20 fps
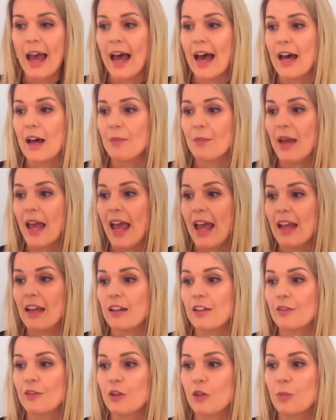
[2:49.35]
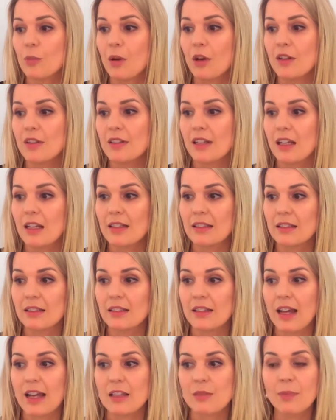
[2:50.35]
and for
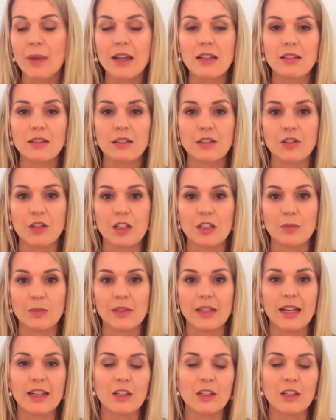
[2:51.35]
post-exercise basal adjustment,